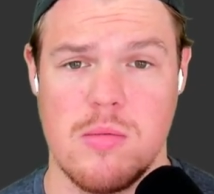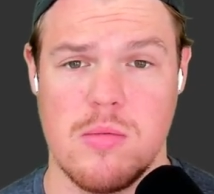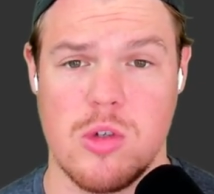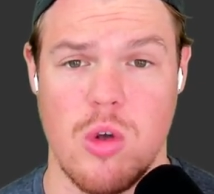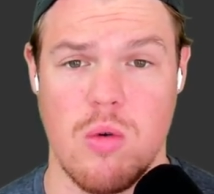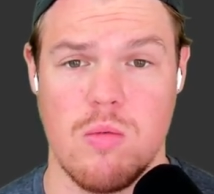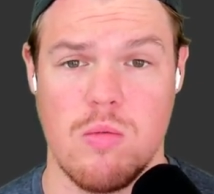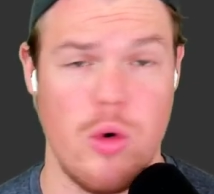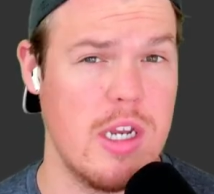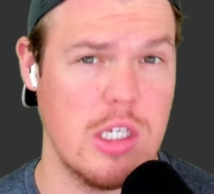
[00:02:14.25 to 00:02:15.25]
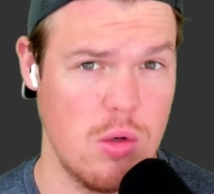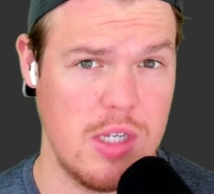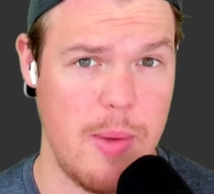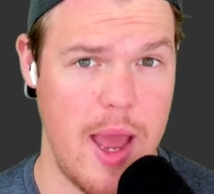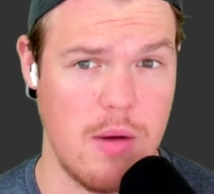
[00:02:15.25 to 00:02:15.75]
So there is no
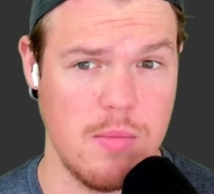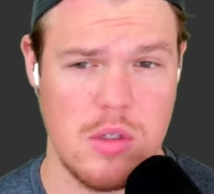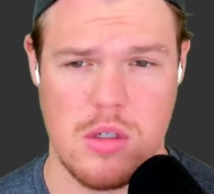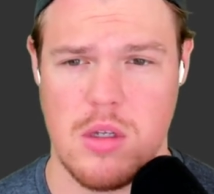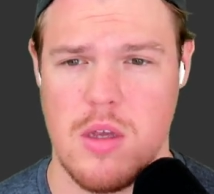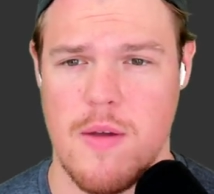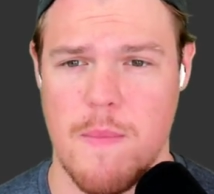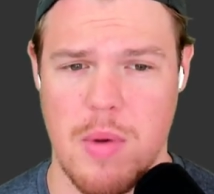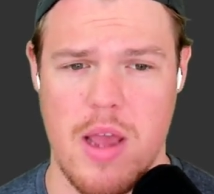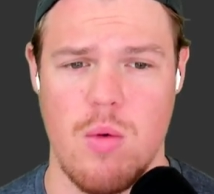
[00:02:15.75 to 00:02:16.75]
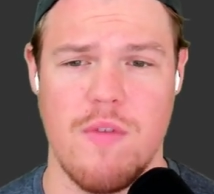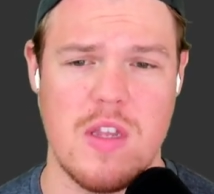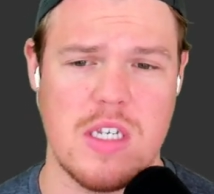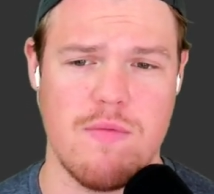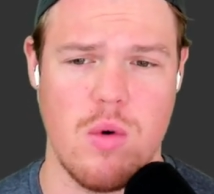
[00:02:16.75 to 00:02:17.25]
Tim Adams. But with this
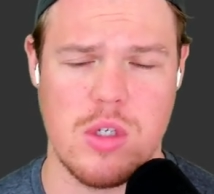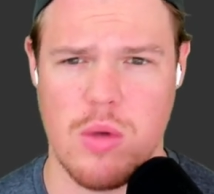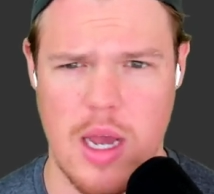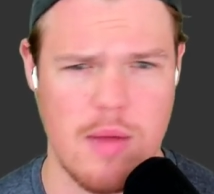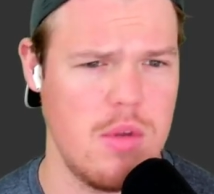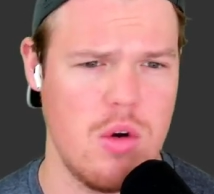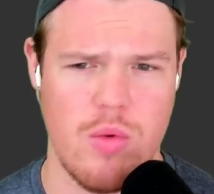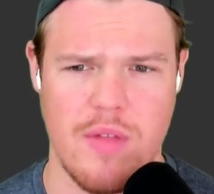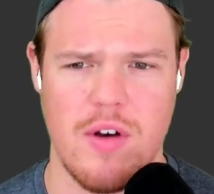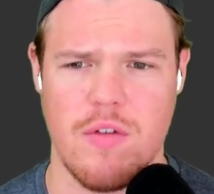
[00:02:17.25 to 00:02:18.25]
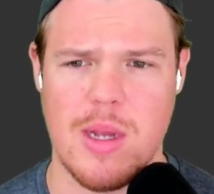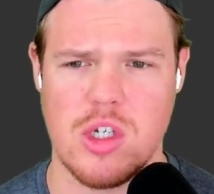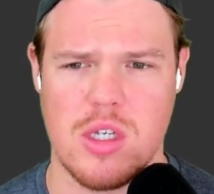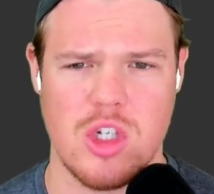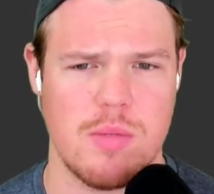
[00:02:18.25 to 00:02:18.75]
invoice, we got, you know, relevant information
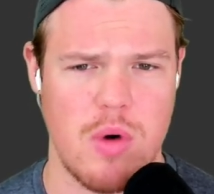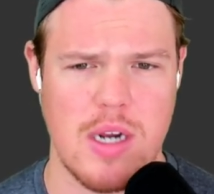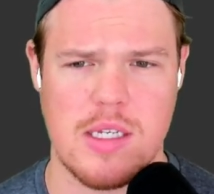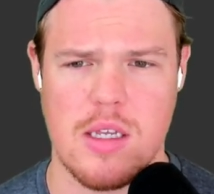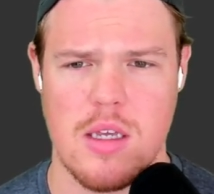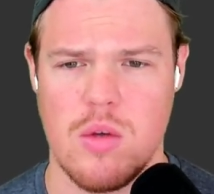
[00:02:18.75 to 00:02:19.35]
such as pricing,